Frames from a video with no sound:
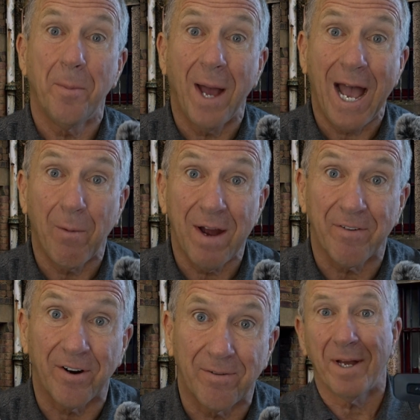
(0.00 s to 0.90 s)

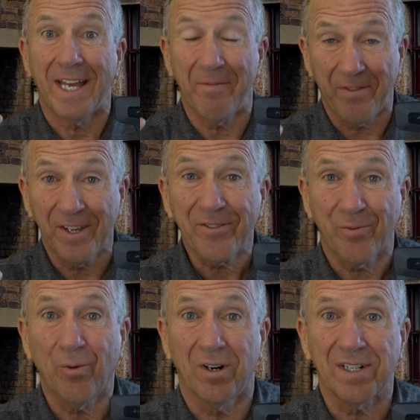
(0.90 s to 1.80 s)
However, if this
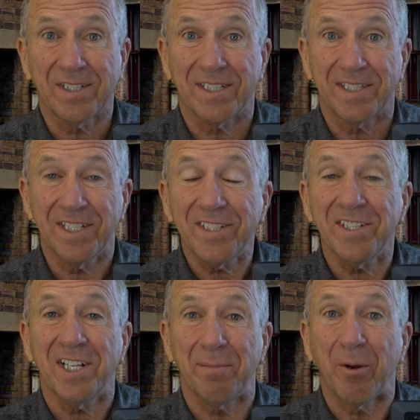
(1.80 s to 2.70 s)
works, this is
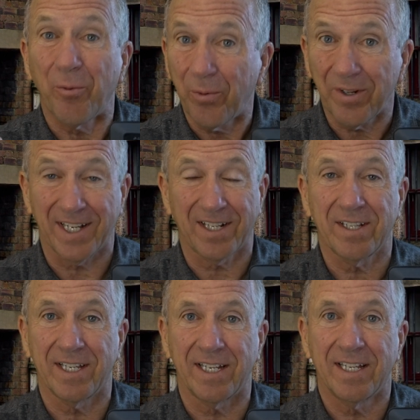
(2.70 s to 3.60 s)
going to be really
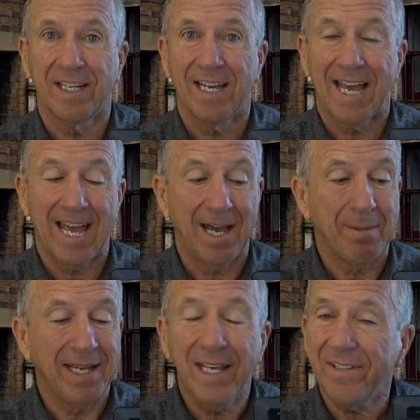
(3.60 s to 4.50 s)
clean.
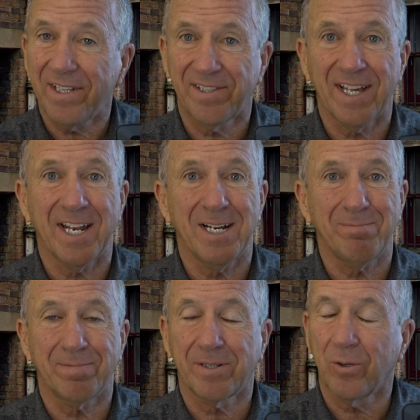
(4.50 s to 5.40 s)
Easy
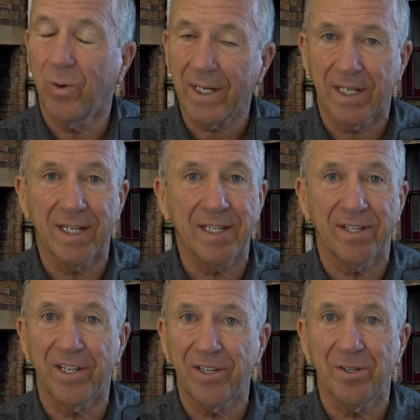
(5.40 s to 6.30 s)
setup, quick and
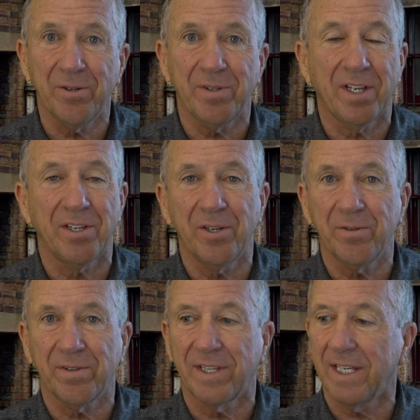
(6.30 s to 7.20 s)
easy to use. You can
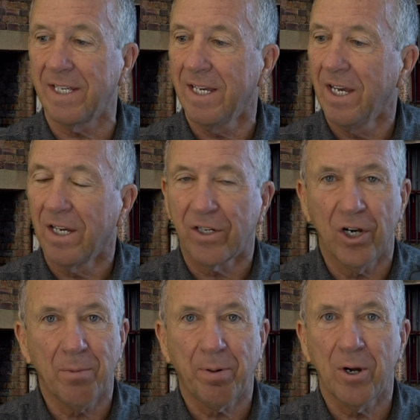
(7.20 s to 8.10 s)
use the
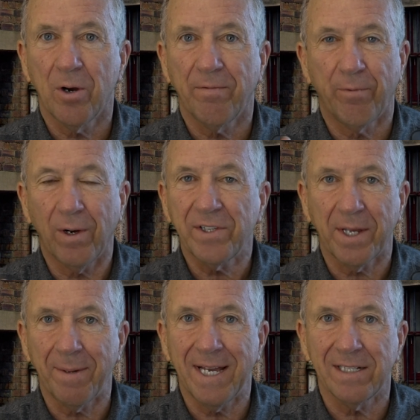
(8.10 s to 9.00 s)
GoPro voice
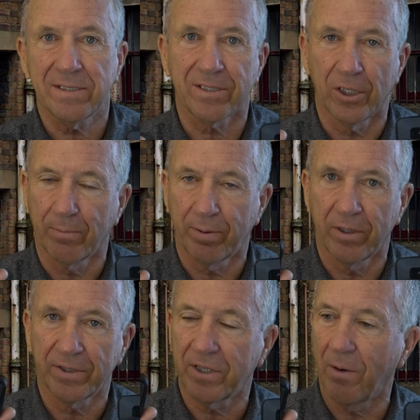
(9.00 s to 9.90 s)
commands,
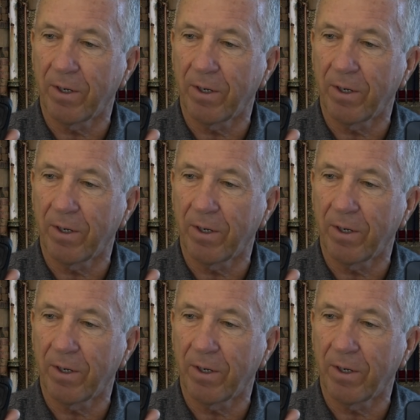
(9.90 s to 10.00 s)
GoPro start